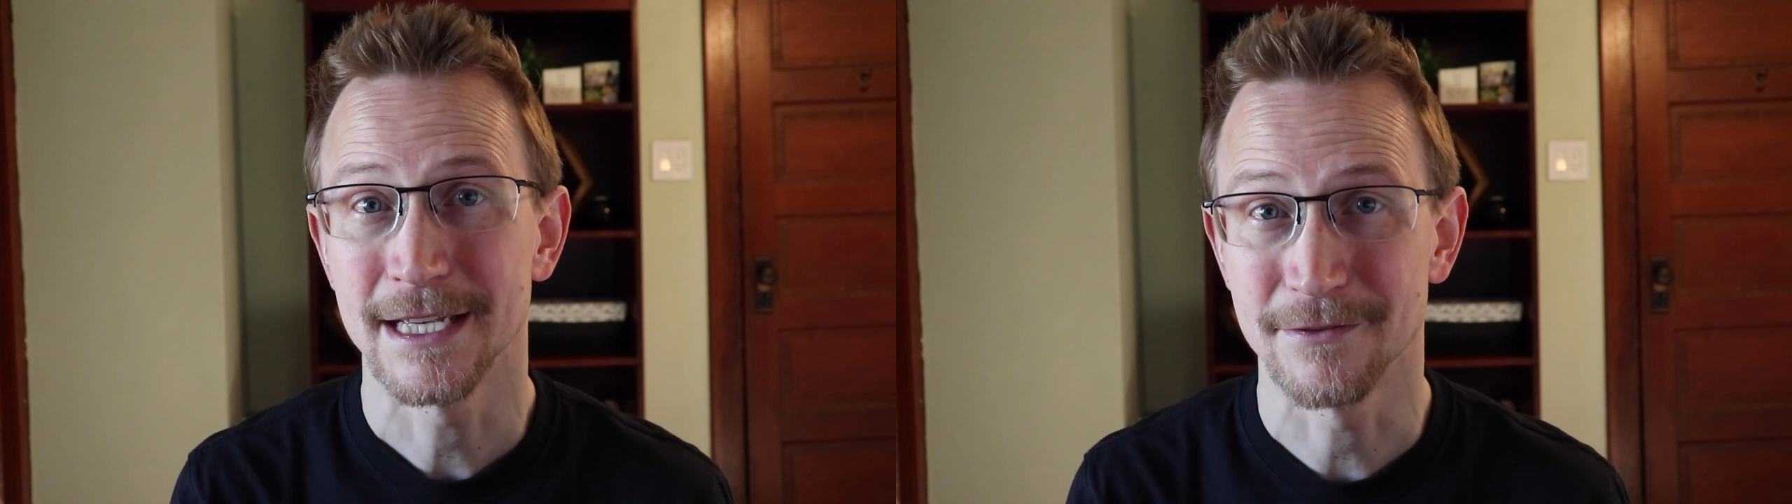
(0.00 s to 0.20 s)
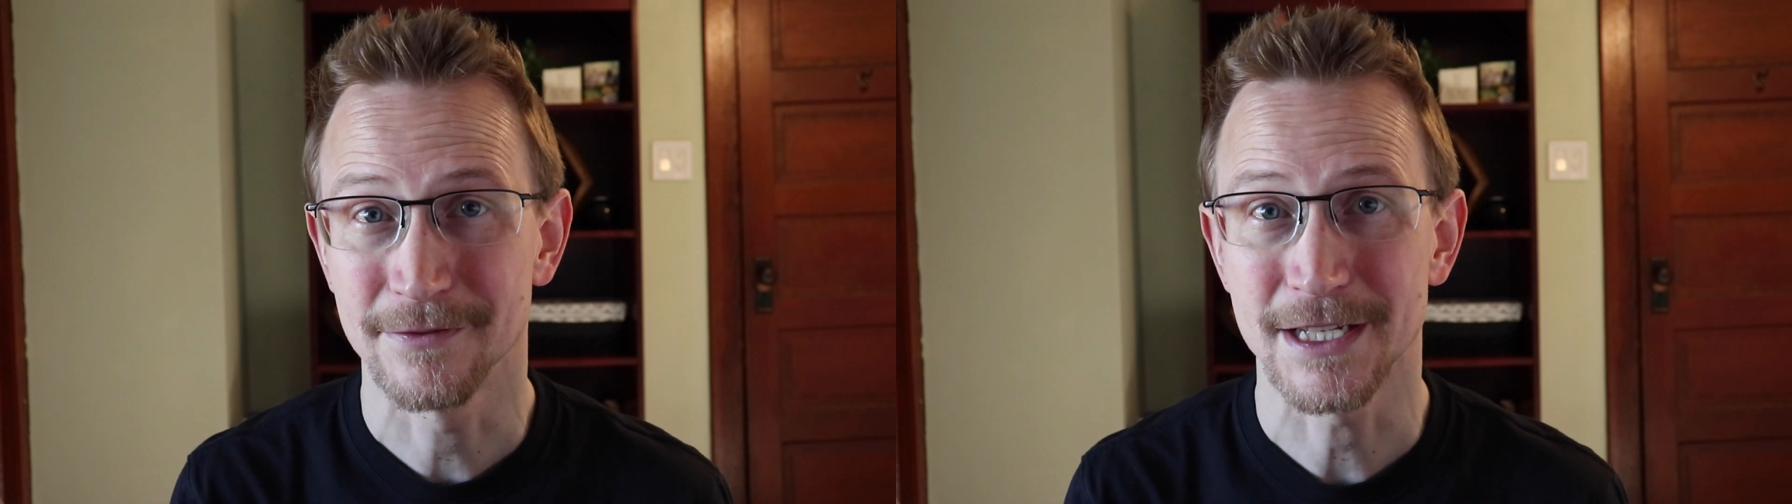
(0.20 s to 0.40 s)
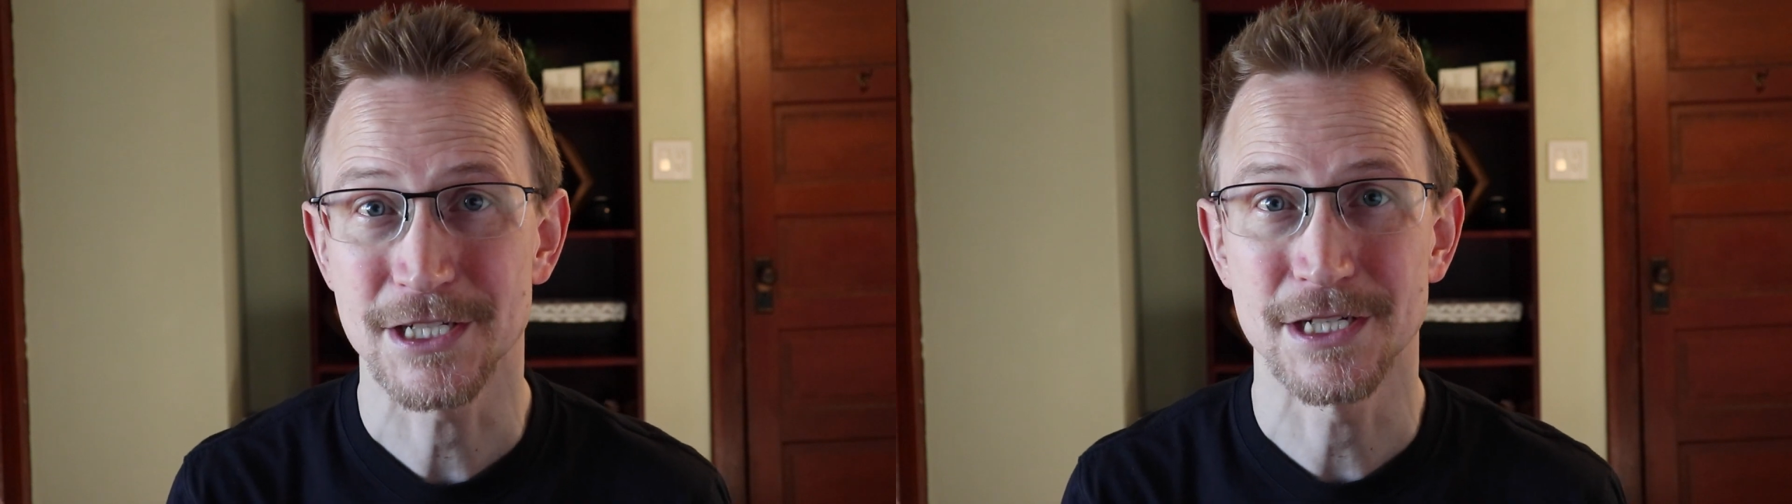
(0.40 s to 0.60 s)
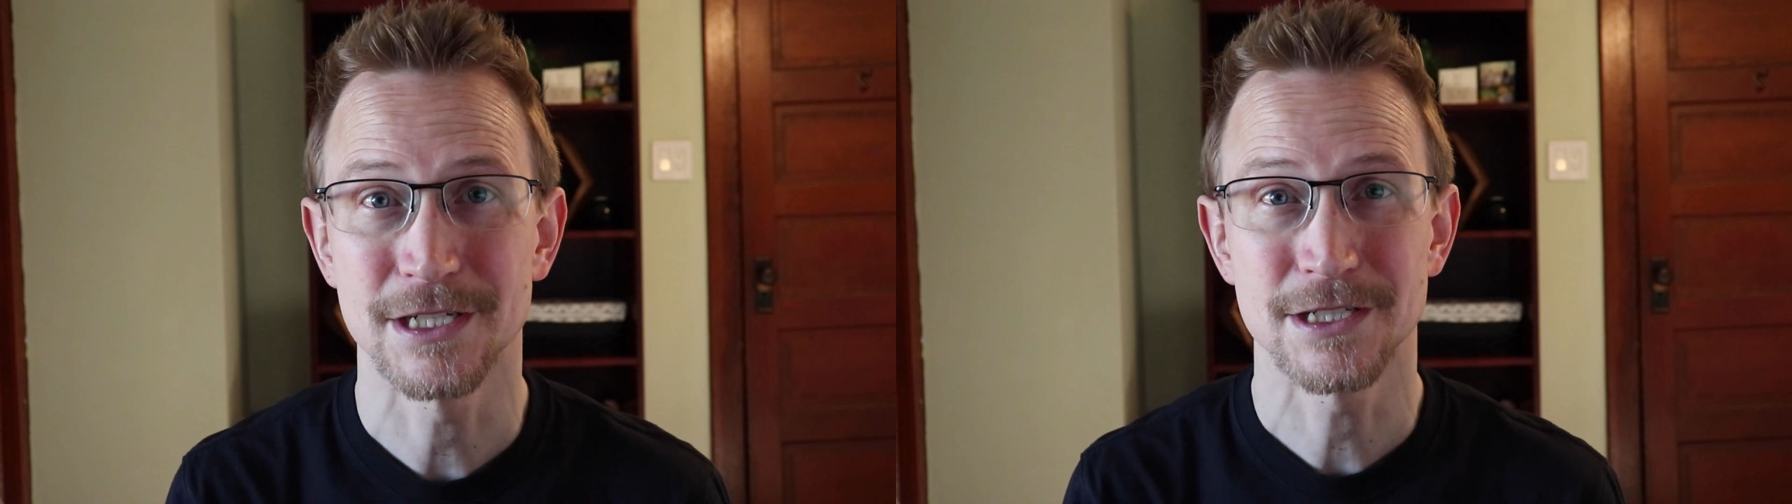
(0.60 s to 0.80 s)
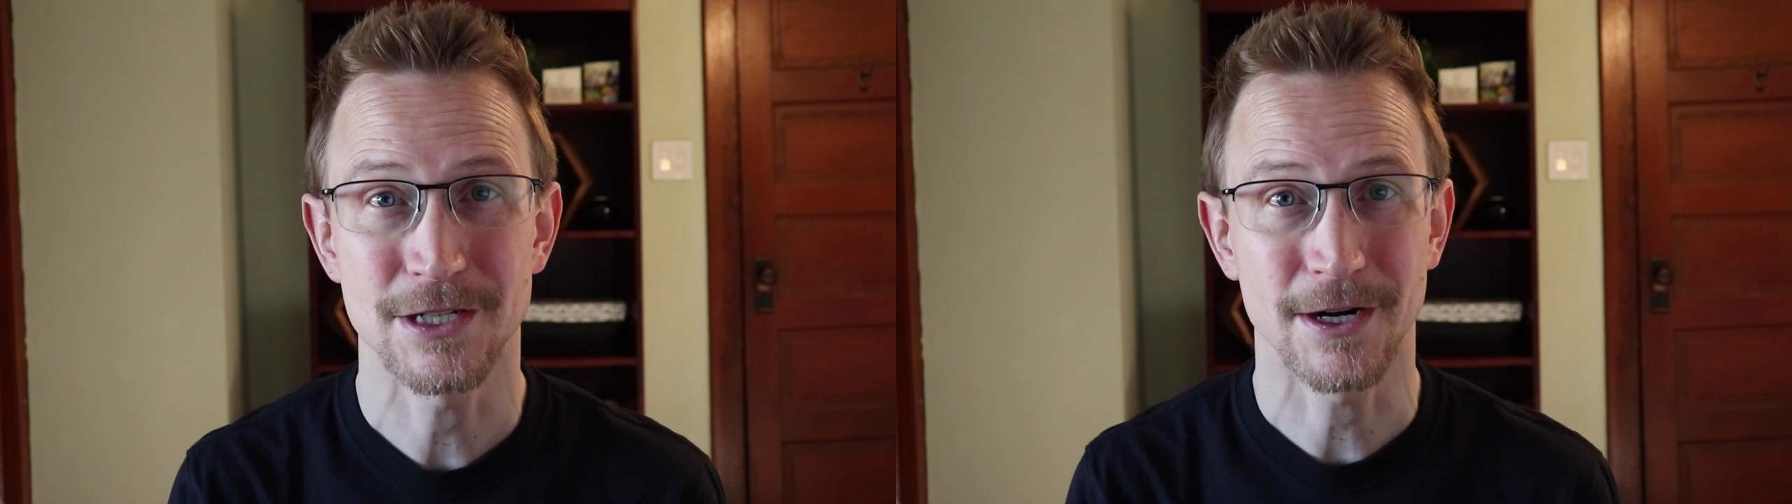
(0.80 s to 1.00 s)

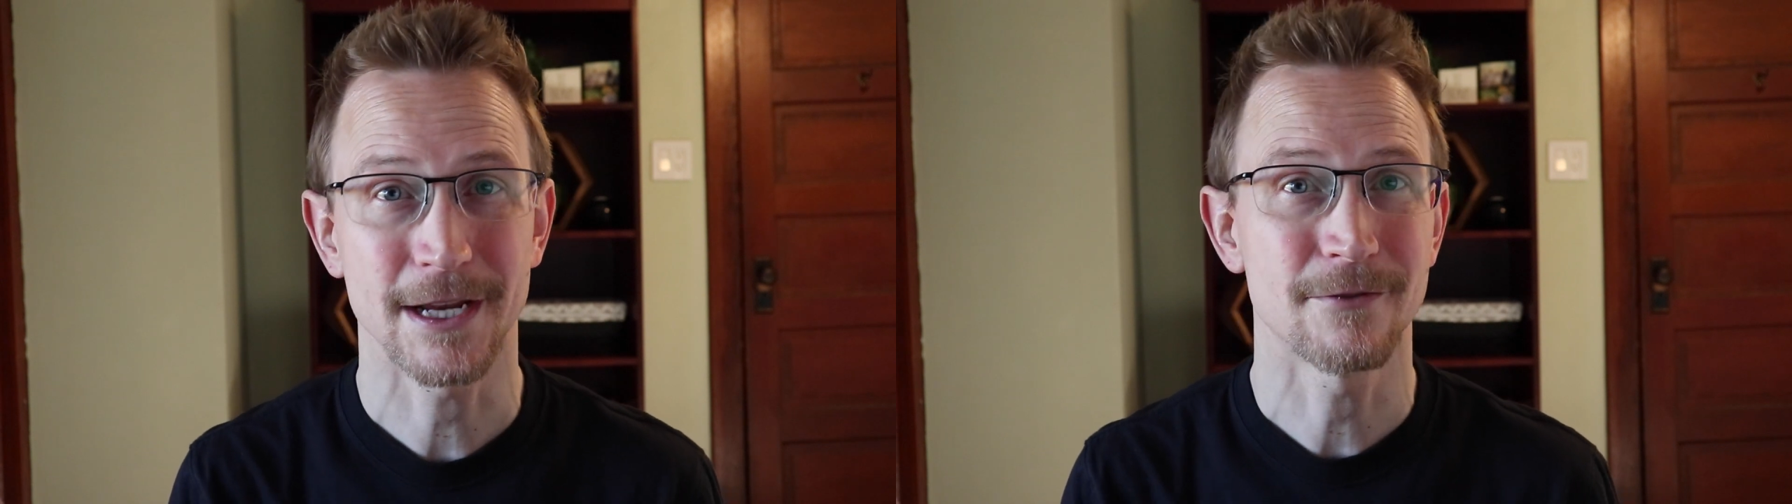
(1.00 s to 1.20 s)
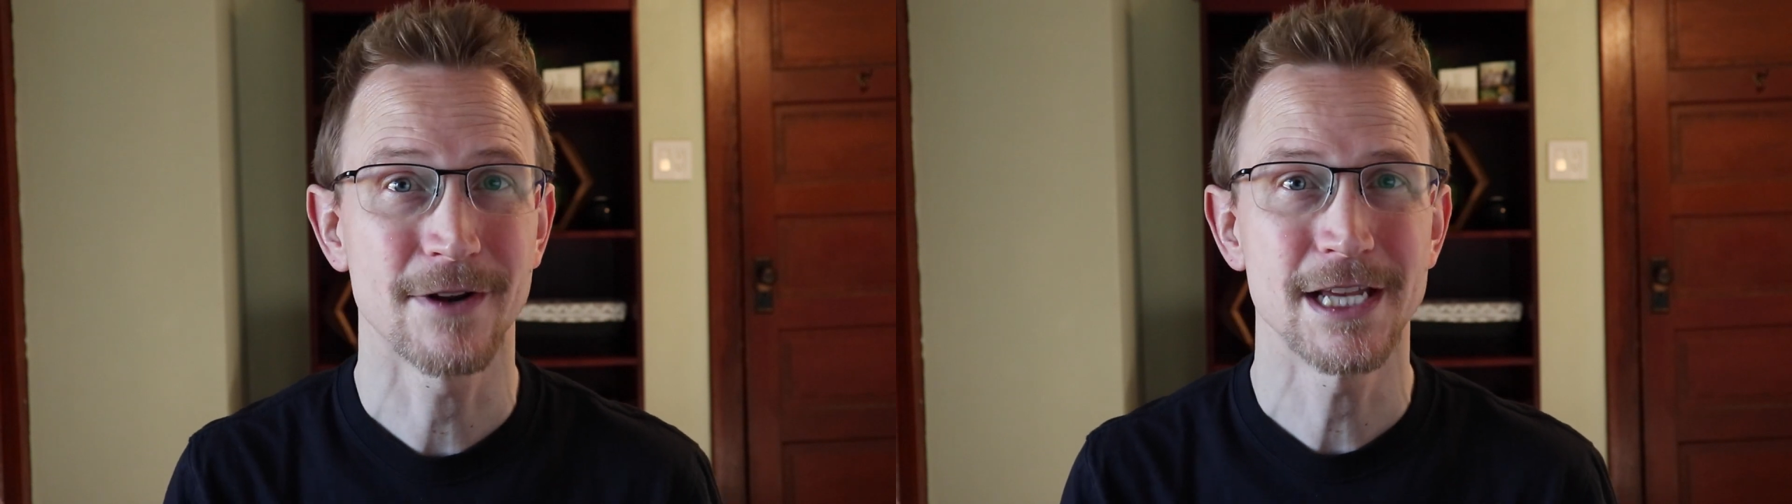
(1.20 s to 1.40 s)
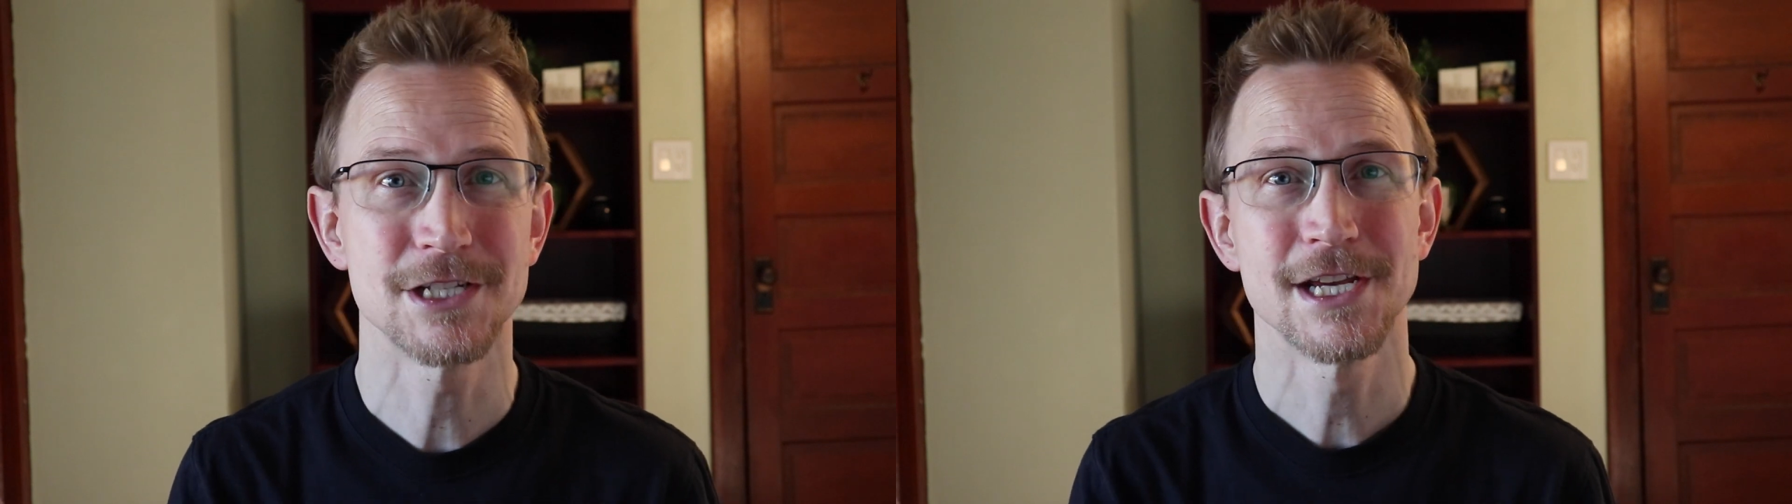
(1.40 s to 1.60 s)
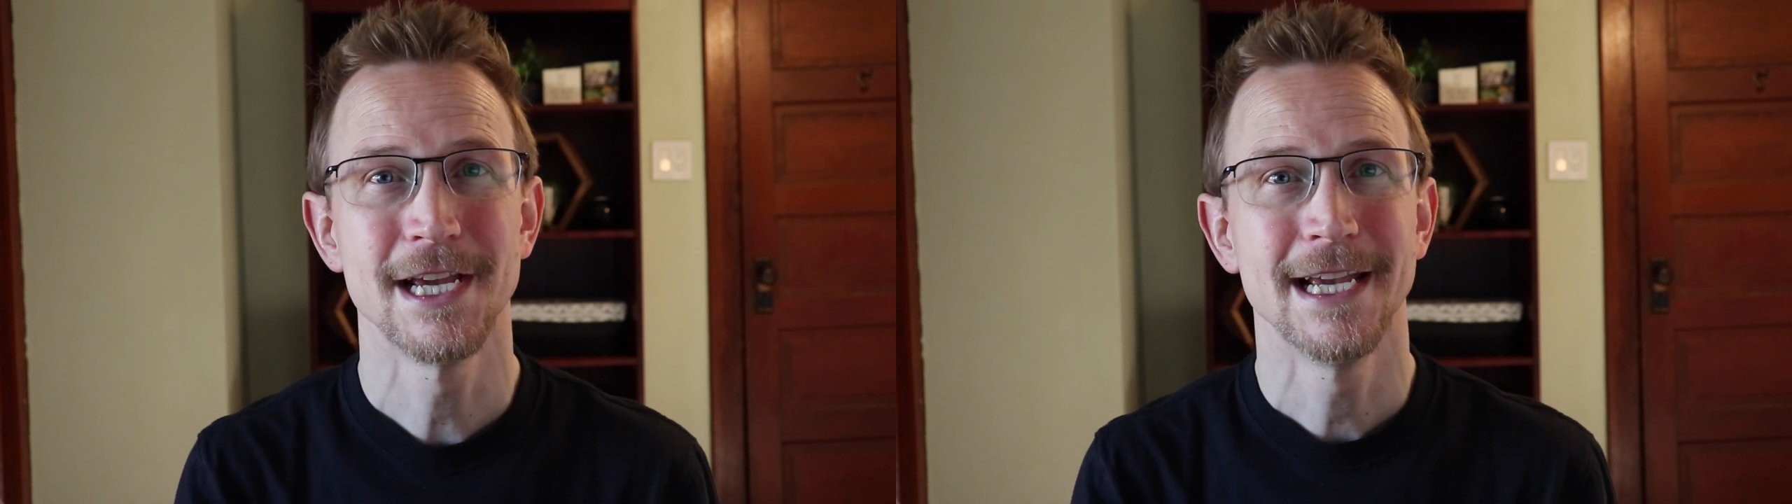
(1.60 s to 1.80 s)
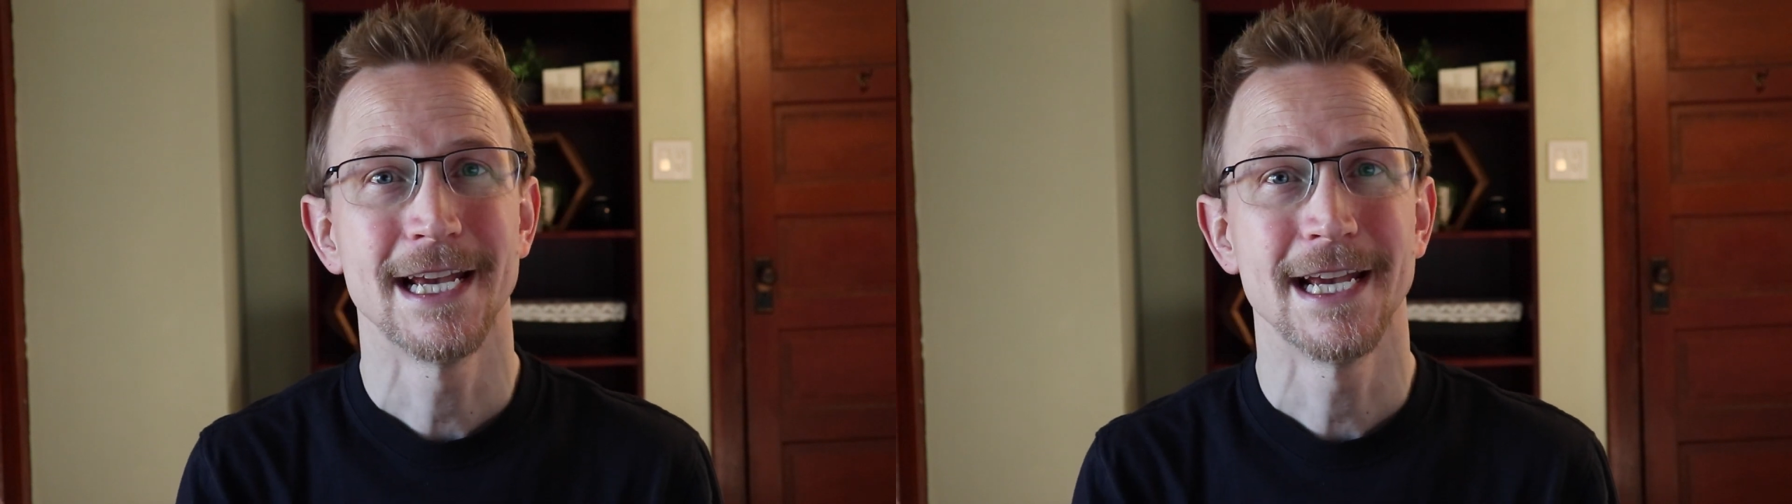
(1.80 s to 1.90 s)
inflation target range.